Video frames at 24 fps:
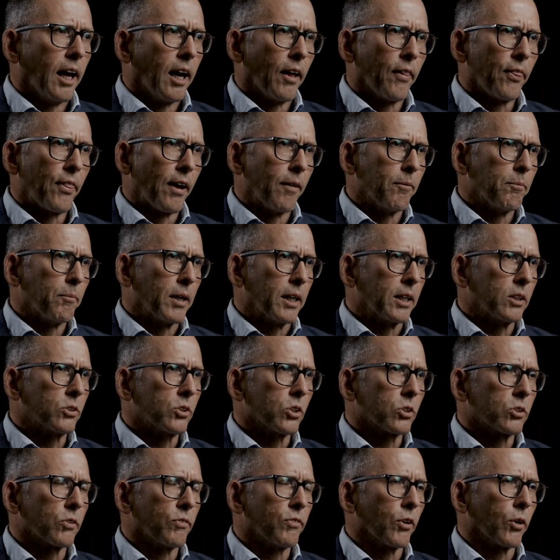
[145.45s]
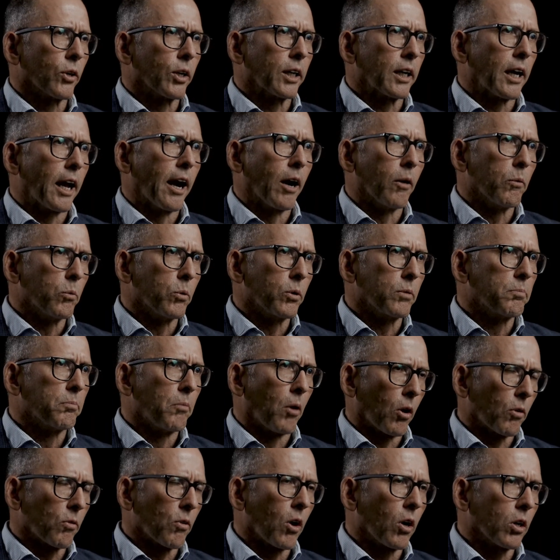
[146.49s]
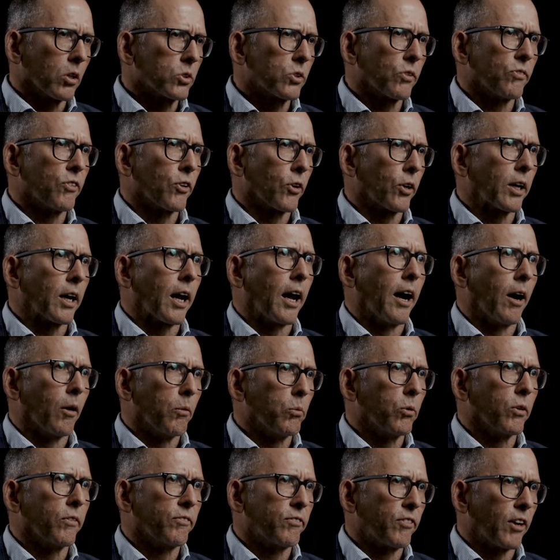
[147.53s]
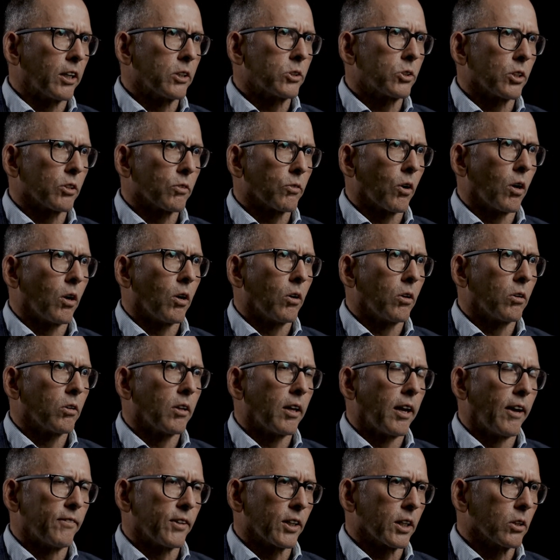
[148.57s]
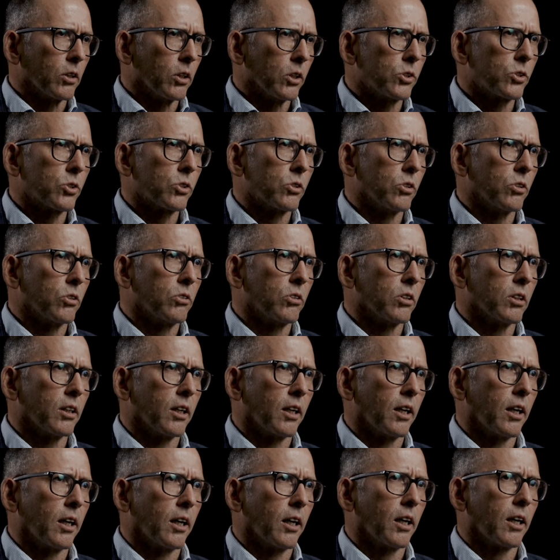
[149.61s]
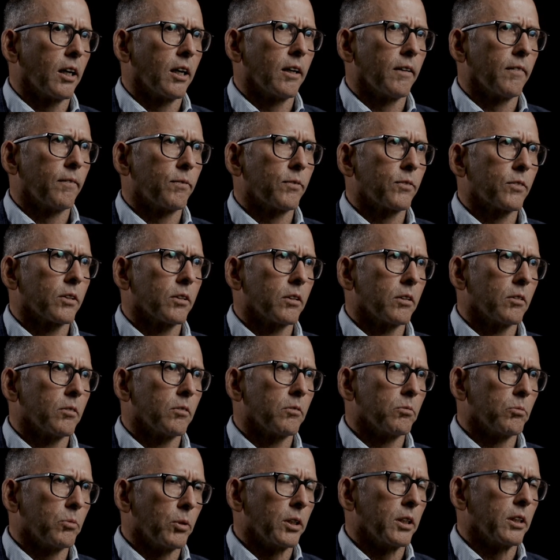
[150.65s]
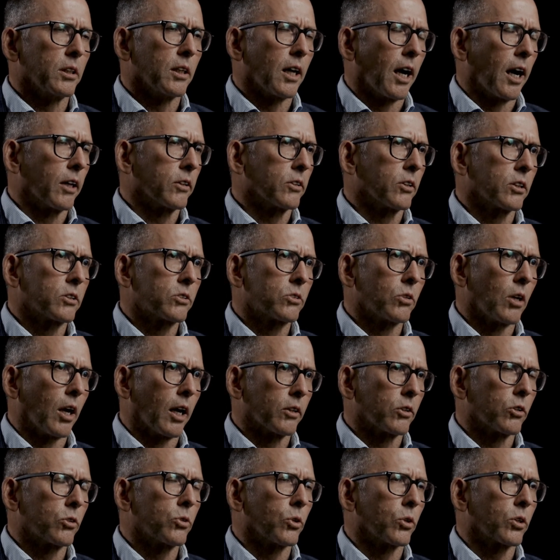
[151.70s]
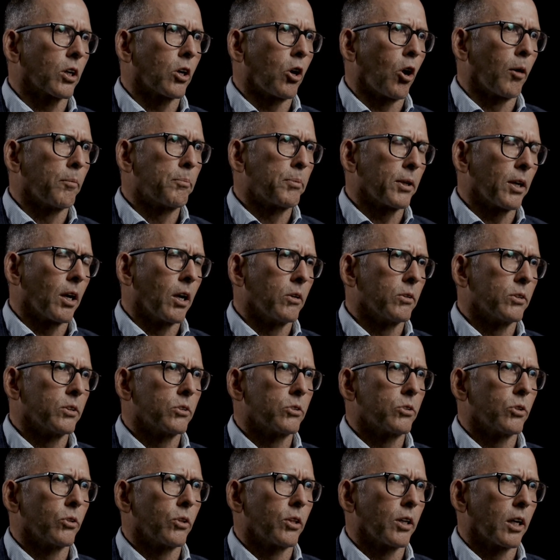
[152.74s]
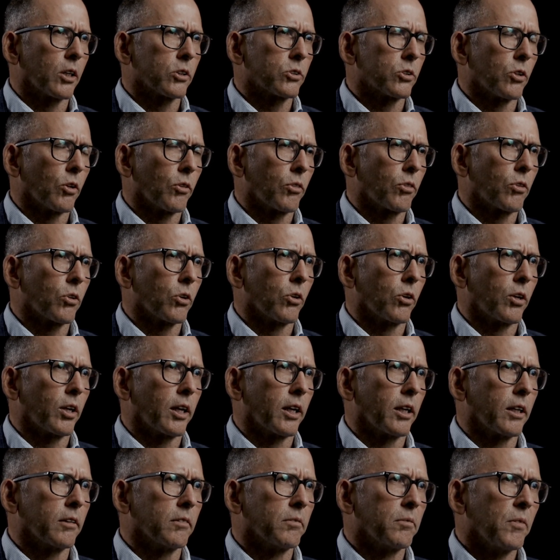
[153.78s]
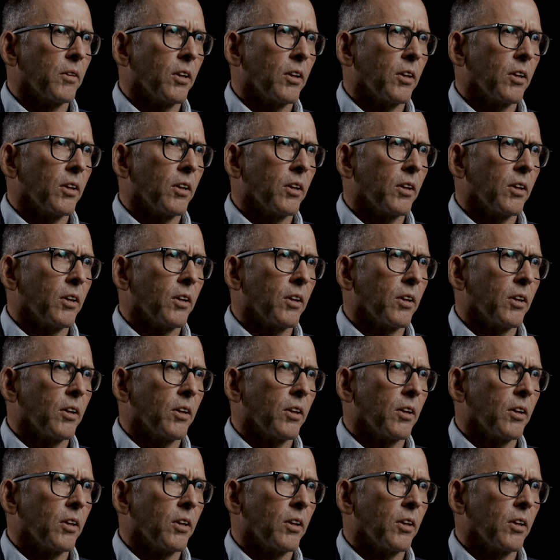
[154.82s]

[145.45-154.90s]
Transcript: That means it's a very outward, my role is a very outward-facing role. Having listed, we undertook an IPO in 2013,